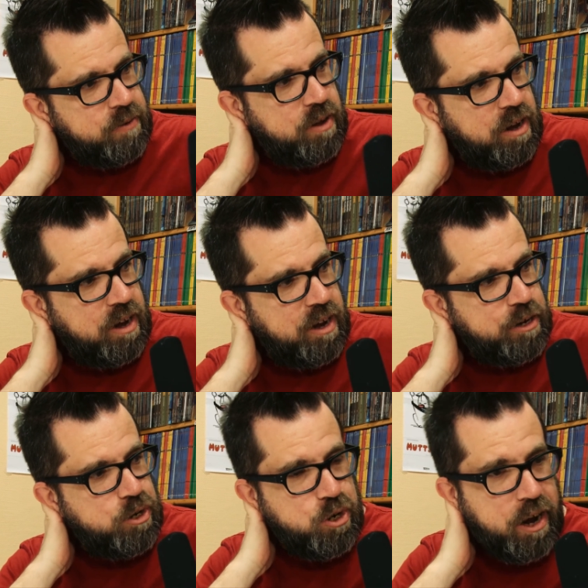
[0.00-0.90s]

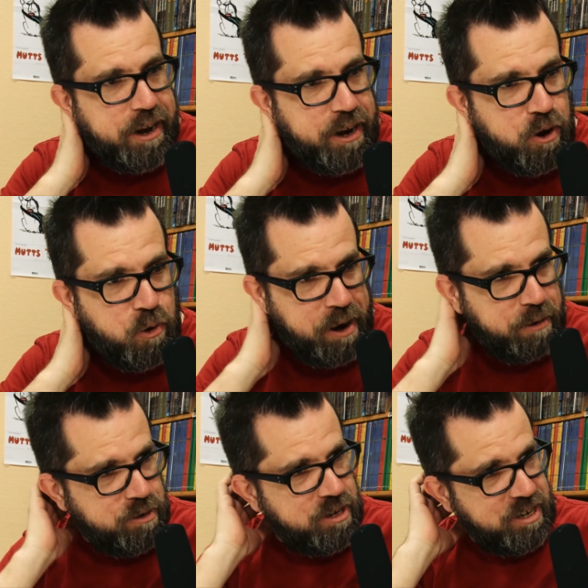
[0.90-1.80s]
Uh, giant
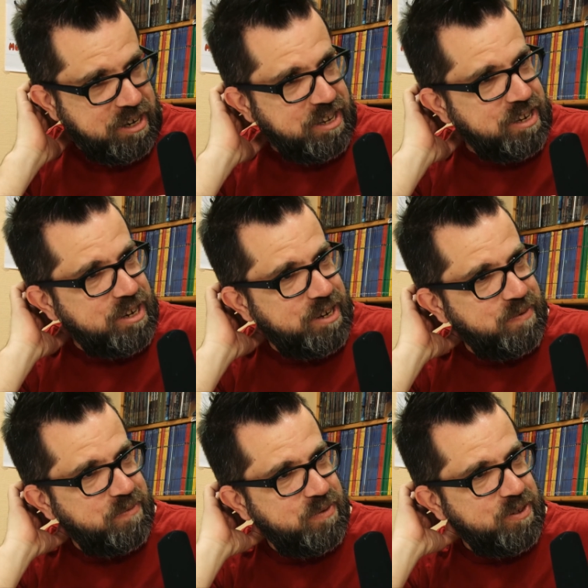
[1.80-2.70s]
crowd scenes.
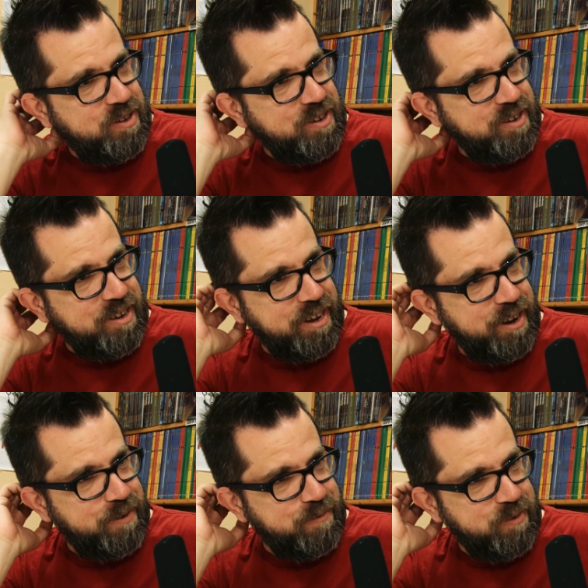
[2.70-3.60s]
You
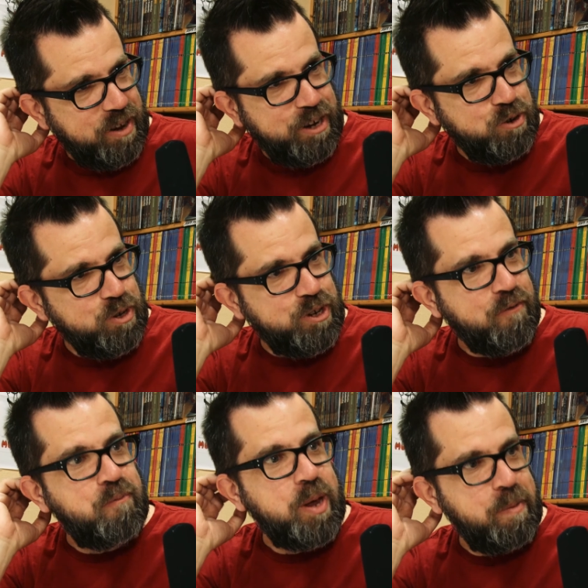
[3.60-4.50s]
know, hundreds
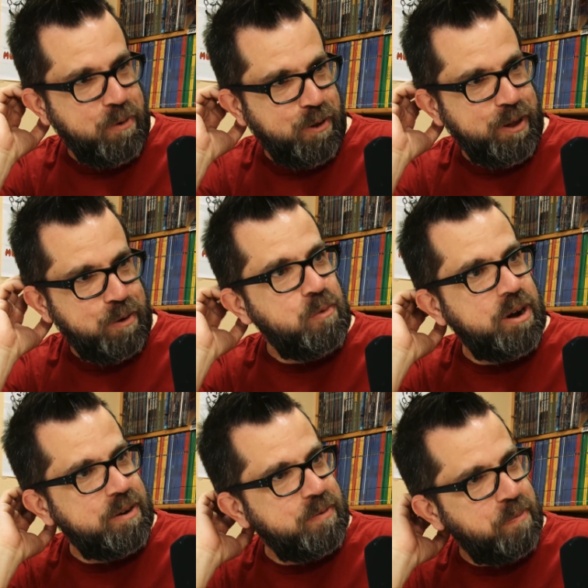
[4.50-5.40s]
of people in
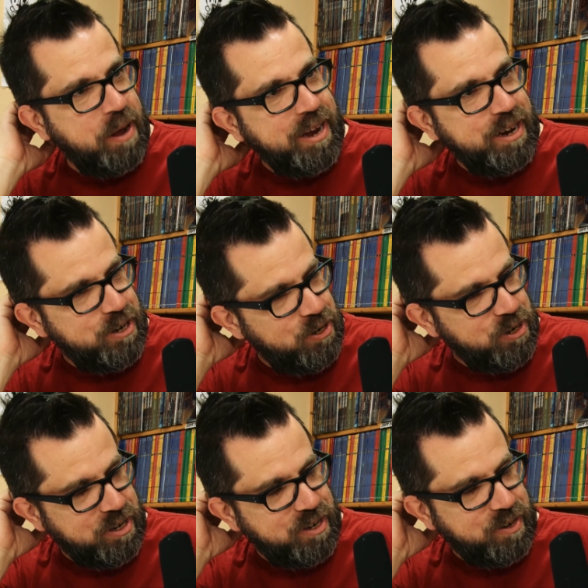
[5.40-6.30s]
one
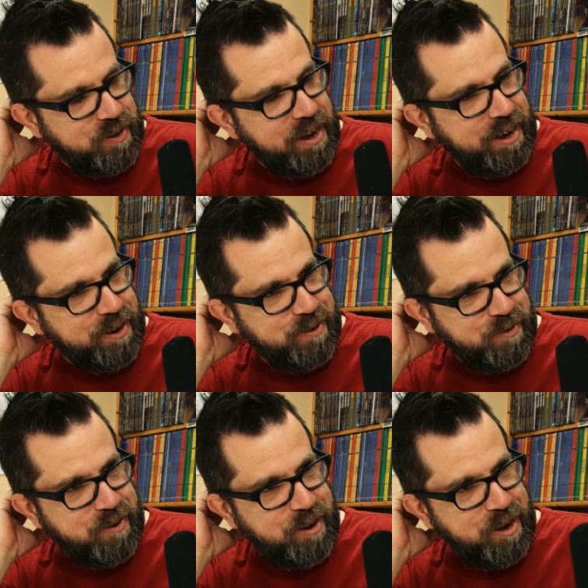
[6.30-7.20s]
page is, yeah,
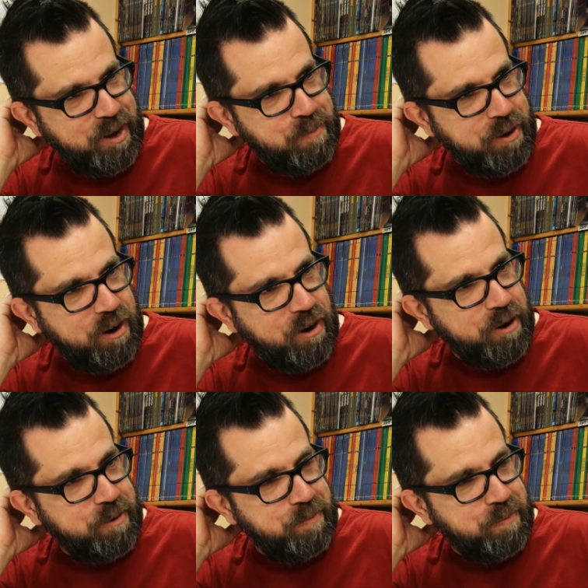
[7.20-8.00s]
a bit hard.